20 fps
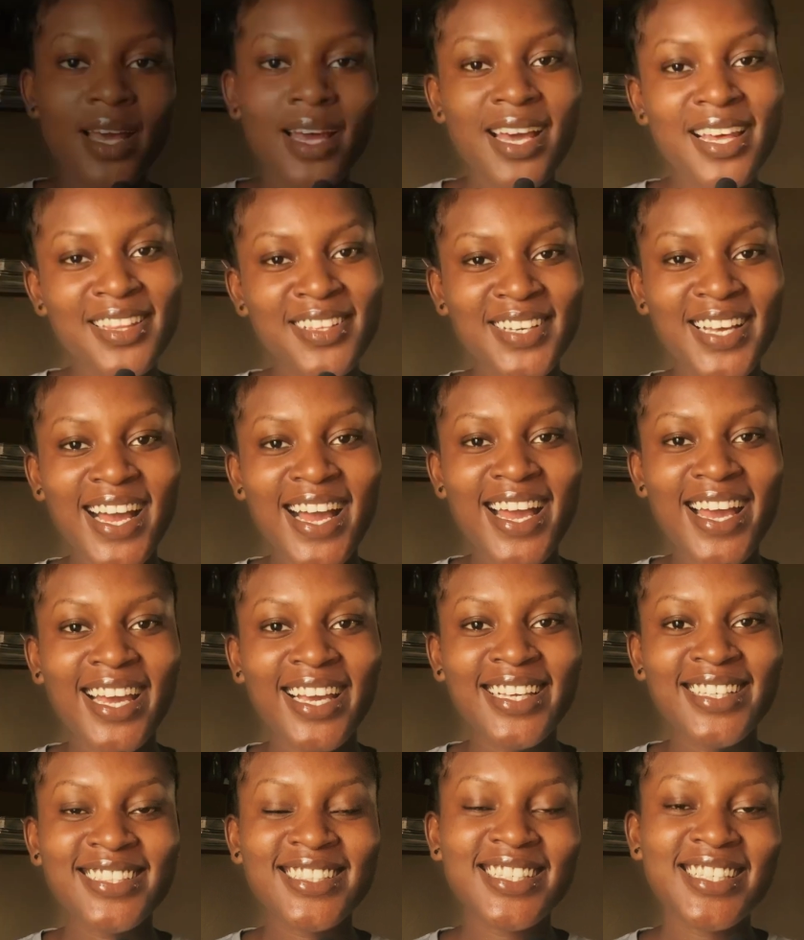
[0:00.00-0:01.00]
Hello
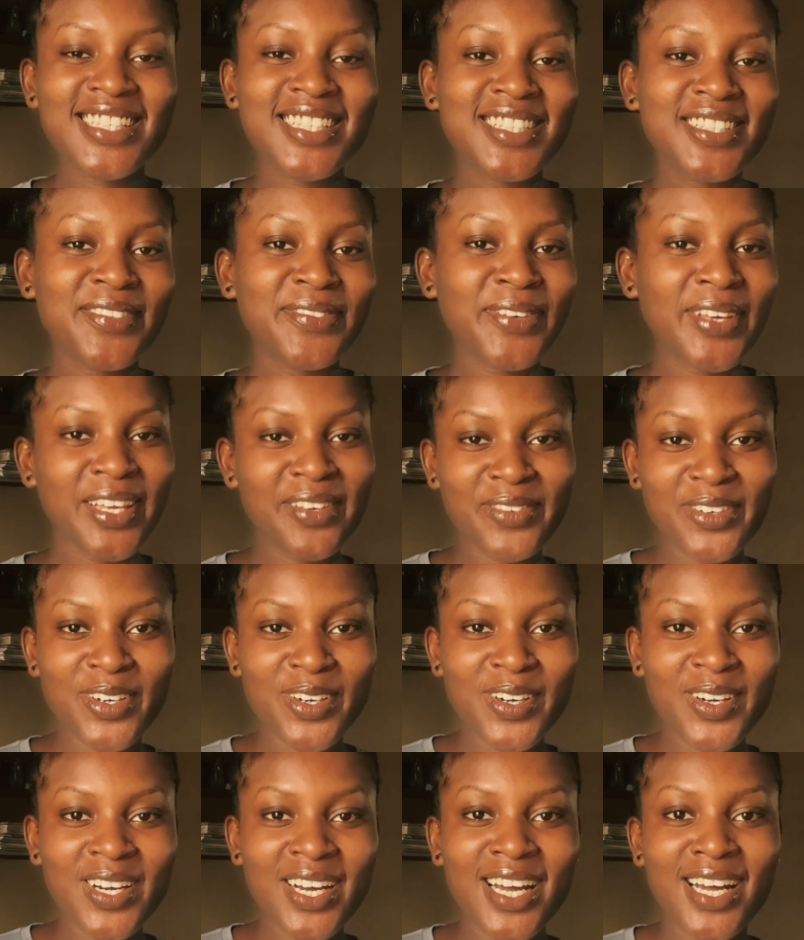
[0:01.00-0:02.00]
guys, it's
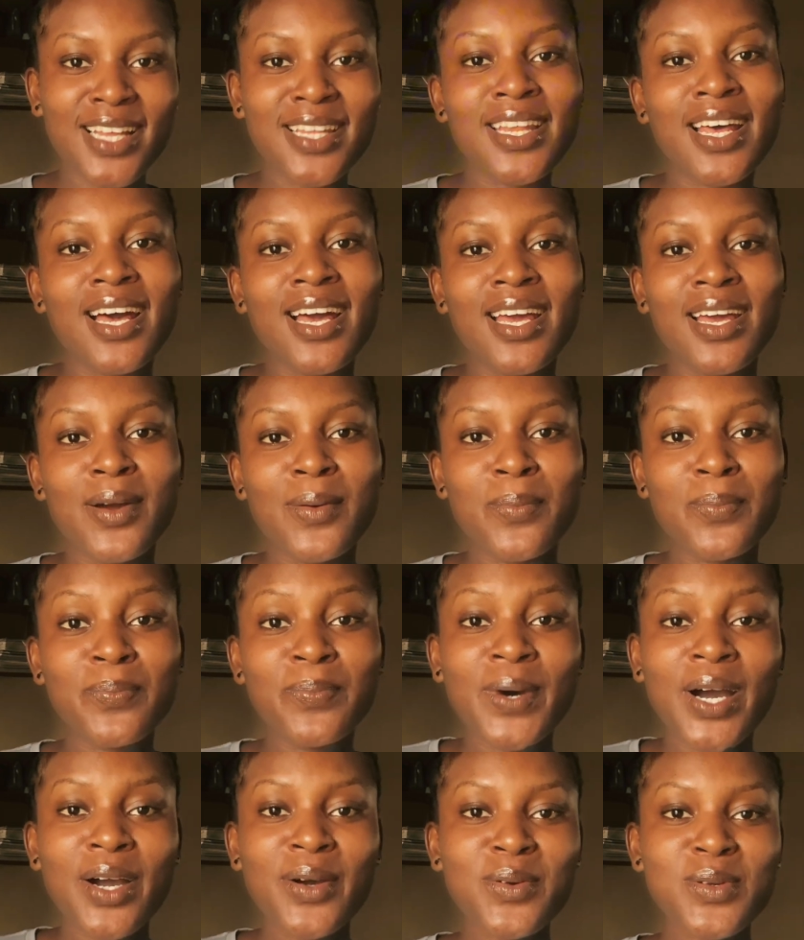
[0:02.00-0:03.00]
Favor and I am
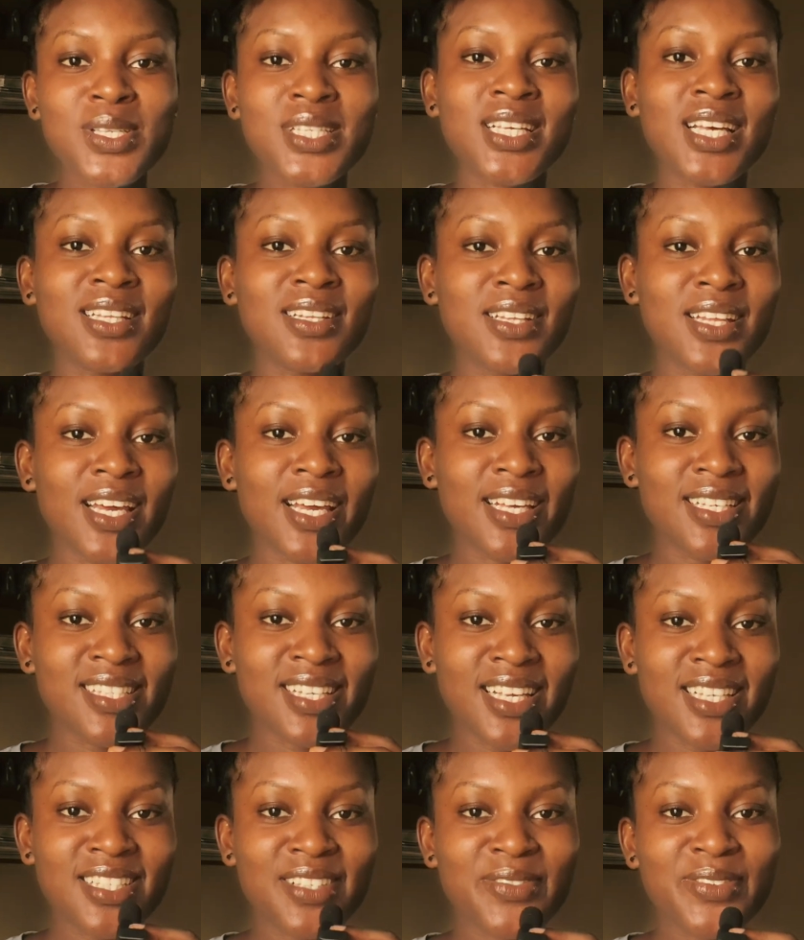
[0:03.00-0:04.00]
back with another
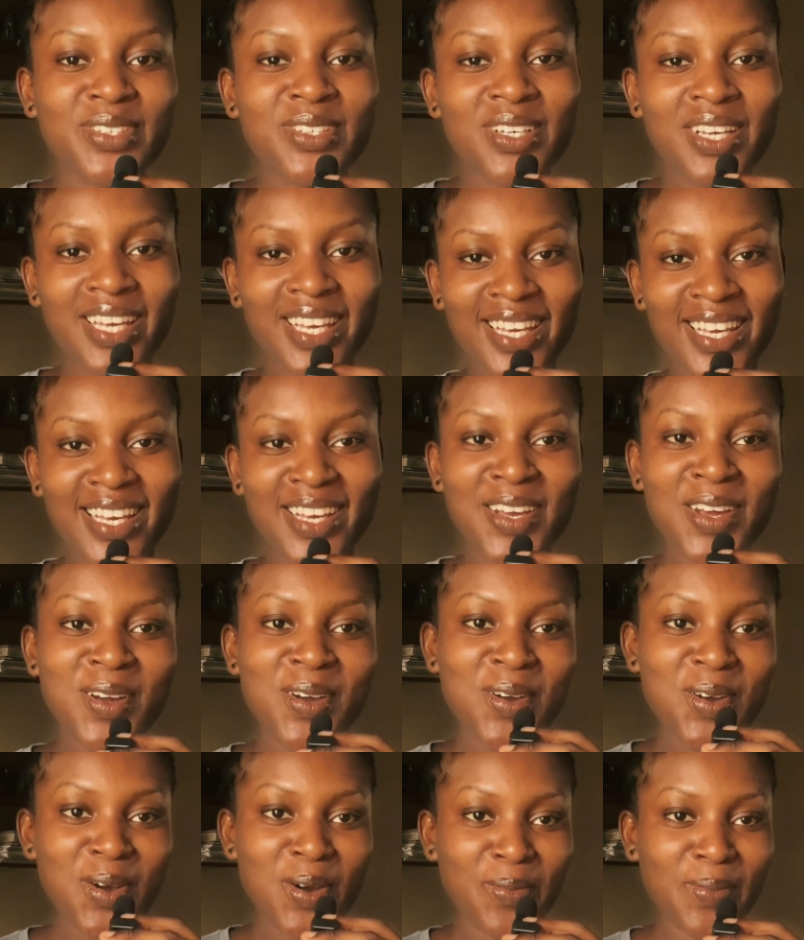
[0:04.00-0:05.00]
exciting video here
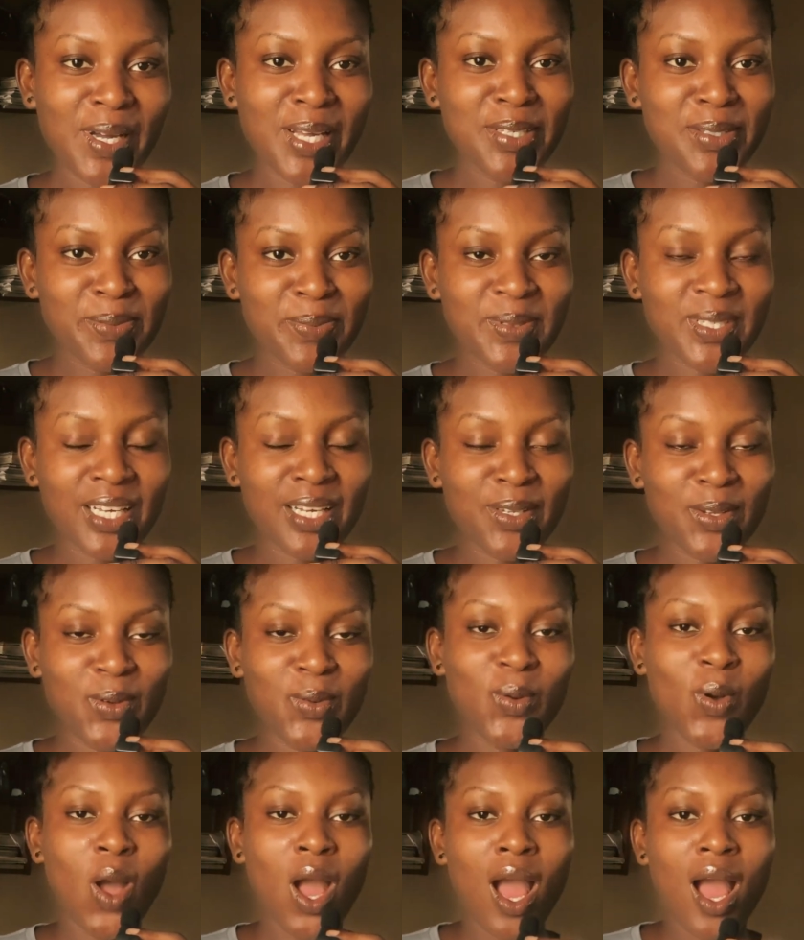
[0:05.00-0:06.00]
on my YouTube
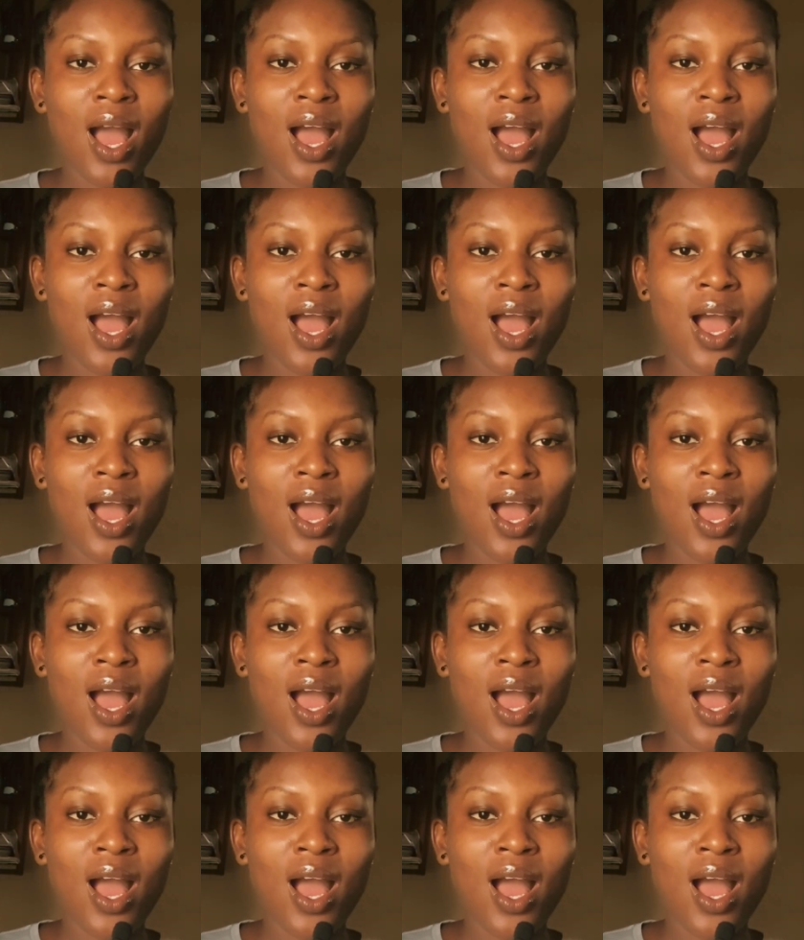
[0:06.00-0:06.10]
channel.